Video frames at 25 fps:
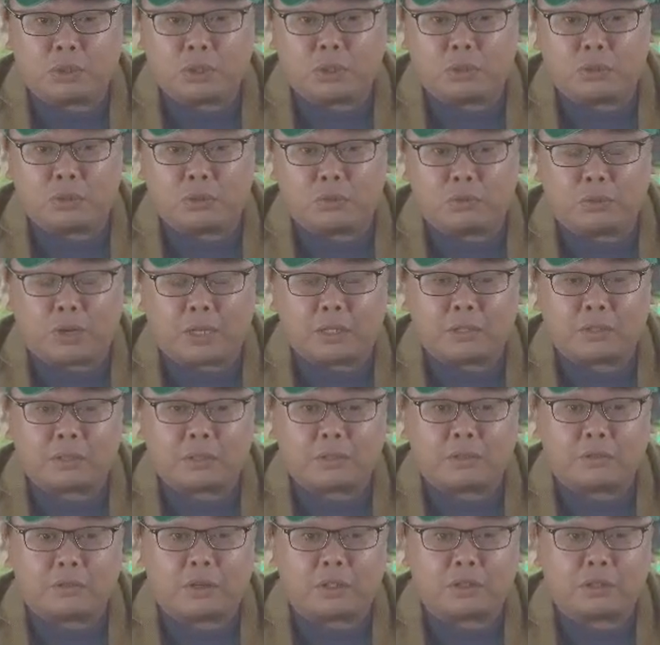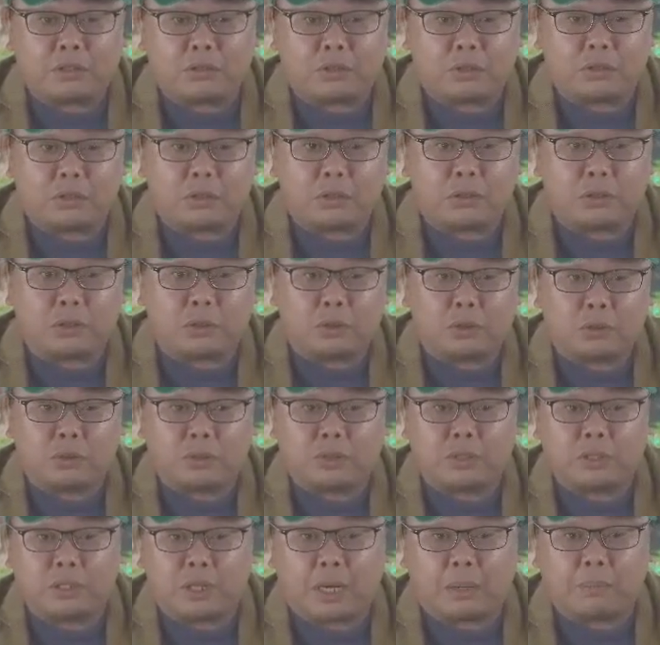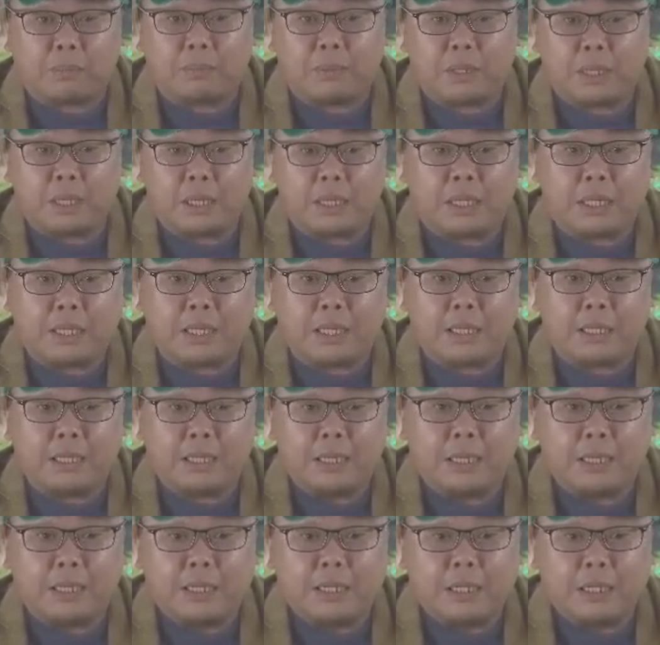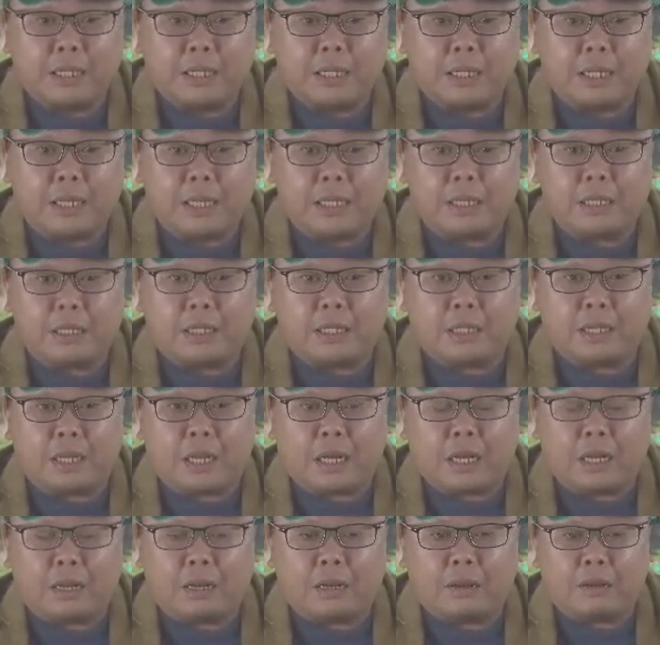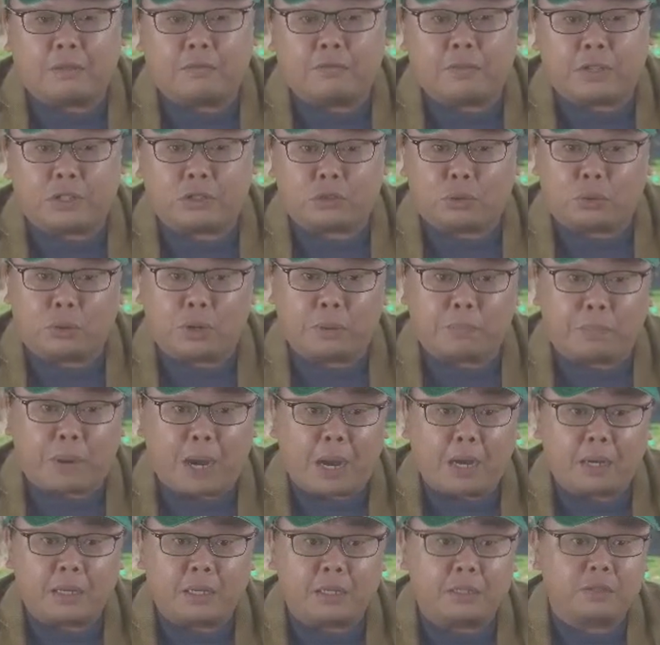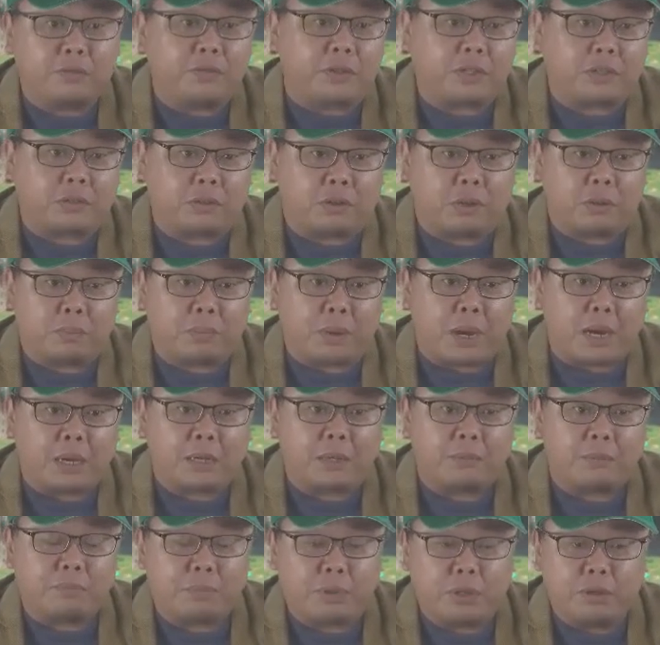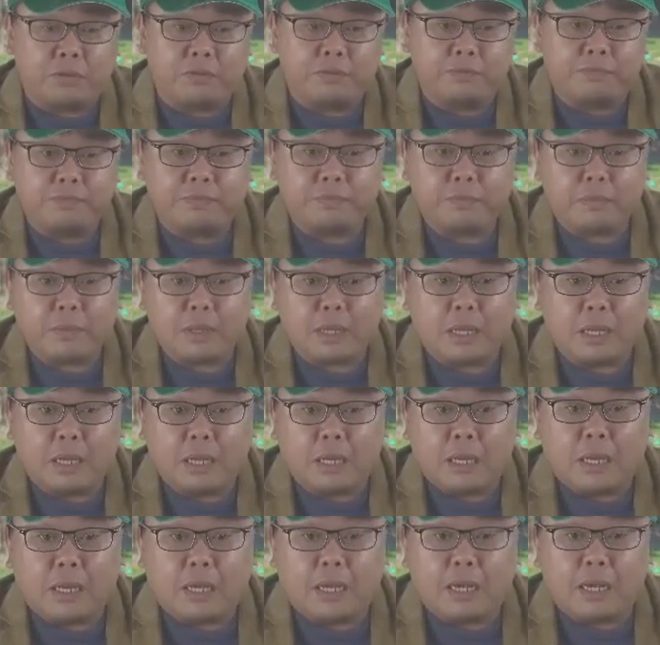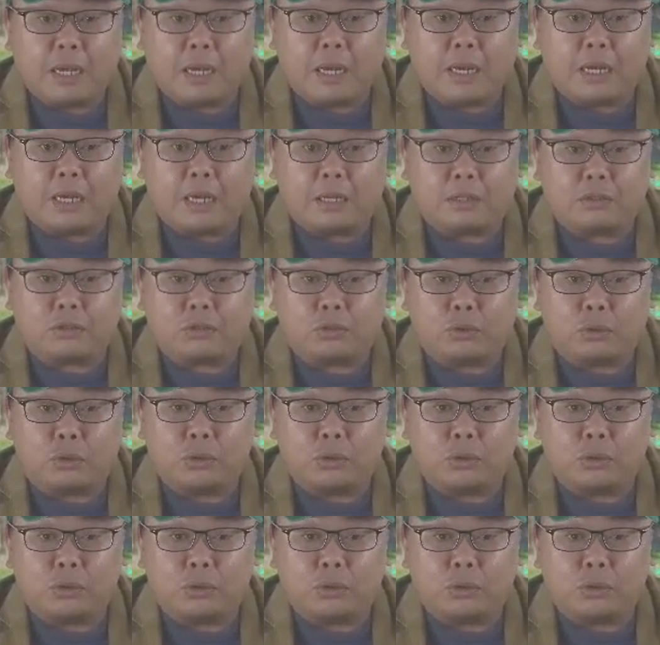who runs a restaurant called Sedap in Victoria Park. Is Victoria Park in Perth? Shaun,